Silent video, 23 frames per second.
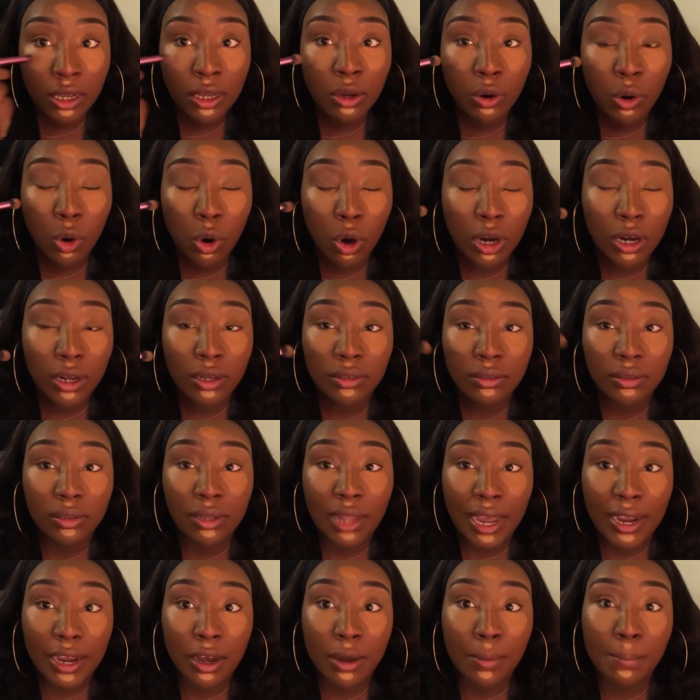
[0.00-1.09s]
or
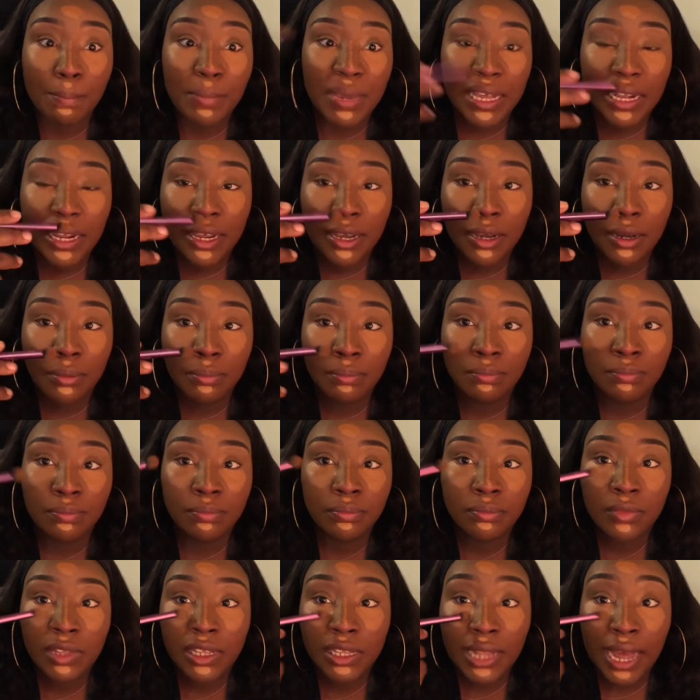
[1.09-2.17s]
like a medium,
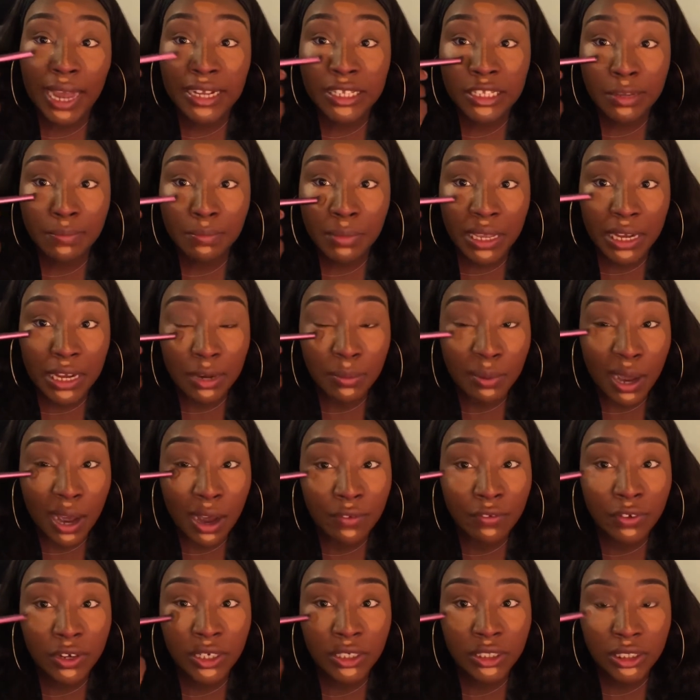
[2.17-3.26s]
light to medium
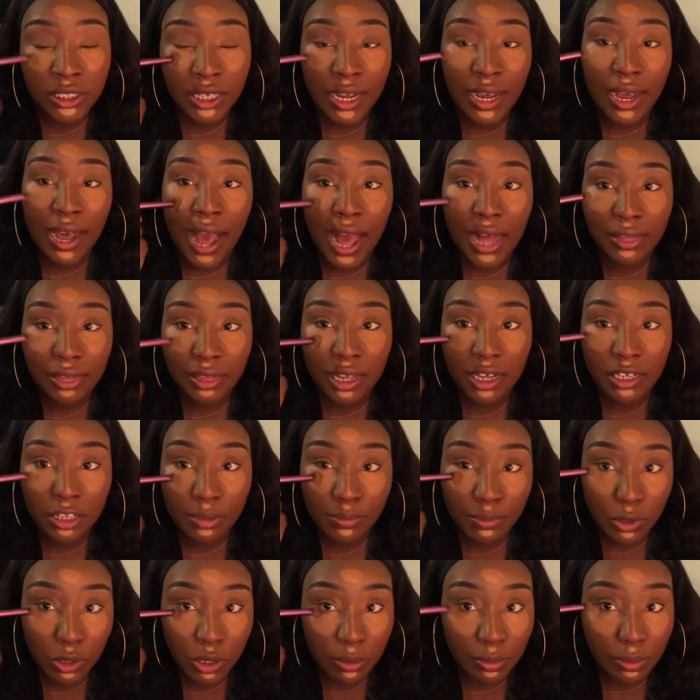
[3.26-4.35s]
coverage, yeah, I think the
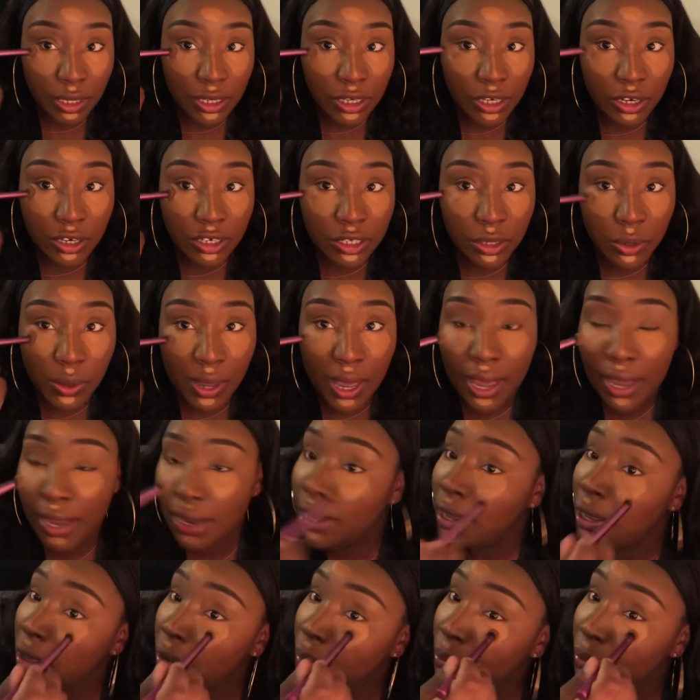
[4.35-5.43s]
beauty blender is okay.
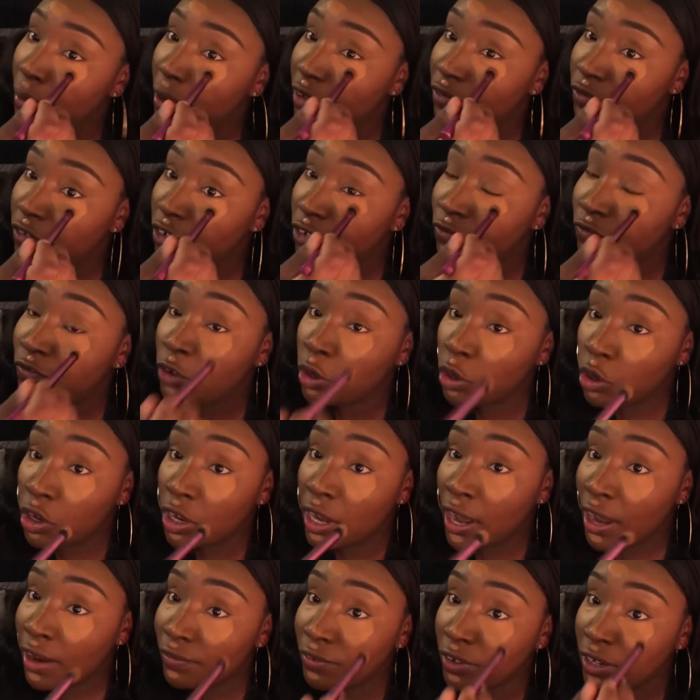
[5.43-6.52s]
But for full
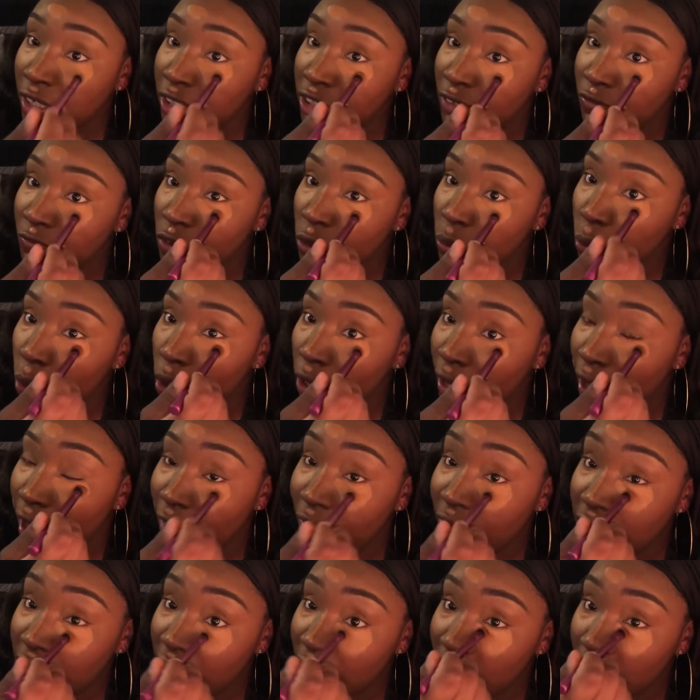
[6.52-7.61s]
coverage, if you want
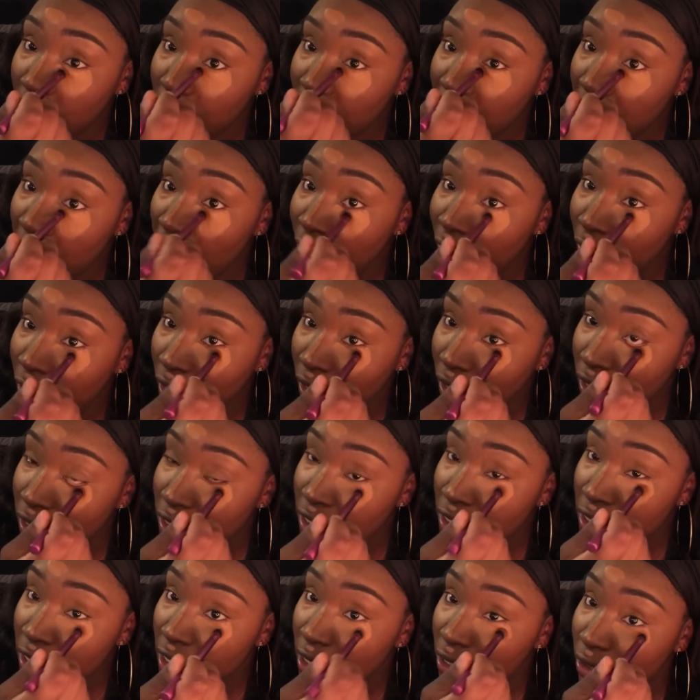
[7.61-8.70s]
everything to be covered and
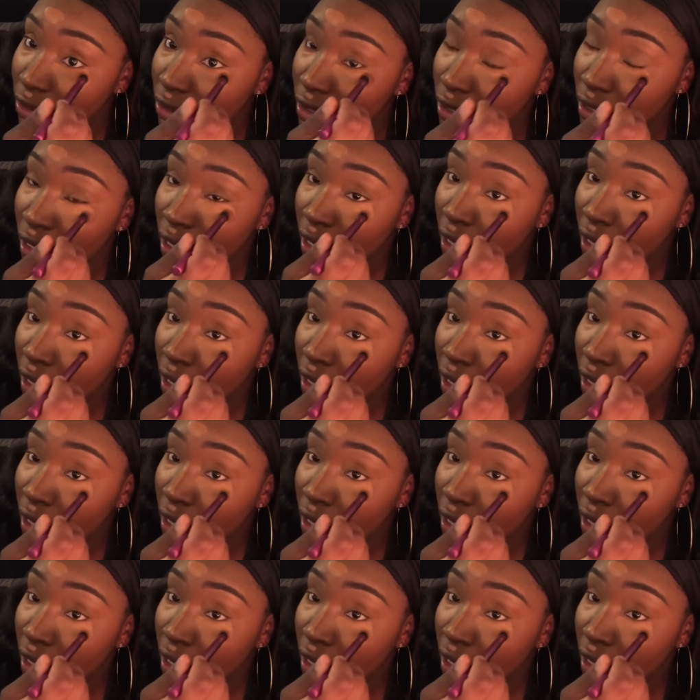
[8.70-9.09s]
concealed,